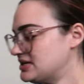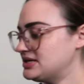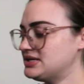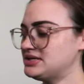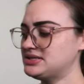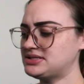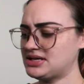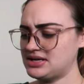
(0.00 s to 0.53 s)

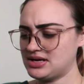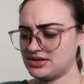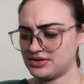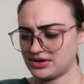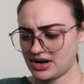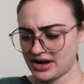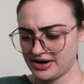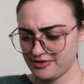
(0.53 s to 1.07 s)
is
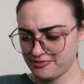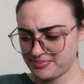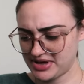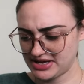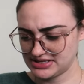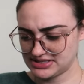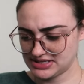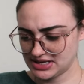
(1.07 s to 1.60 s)
another kind of
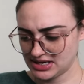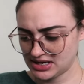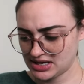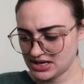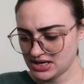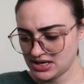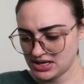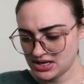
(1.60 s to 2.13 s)
basic
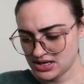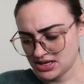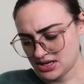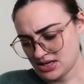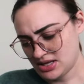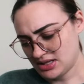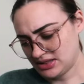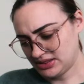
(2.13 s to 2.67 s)

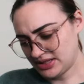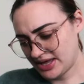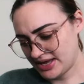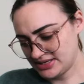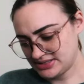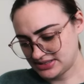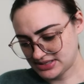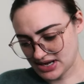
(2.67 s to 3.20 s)

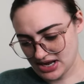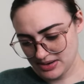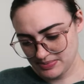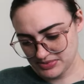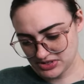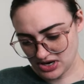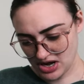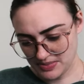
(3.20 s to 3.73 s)
lace type
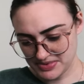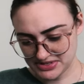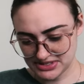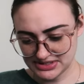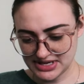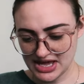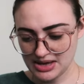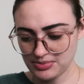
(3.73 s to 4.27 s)
top. This
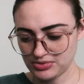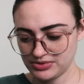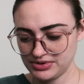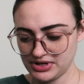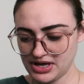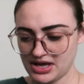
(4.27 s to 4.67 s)
is Cable and